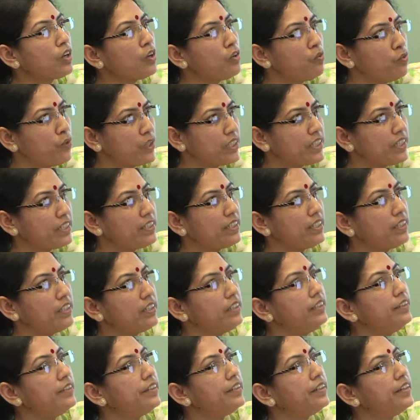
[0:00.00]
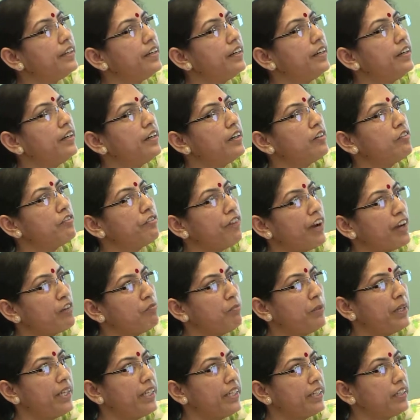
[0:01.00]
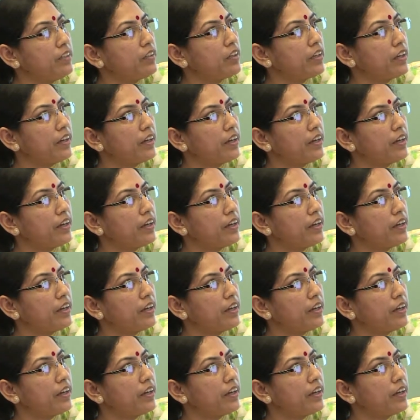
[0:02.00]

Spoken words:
which is in the 5 million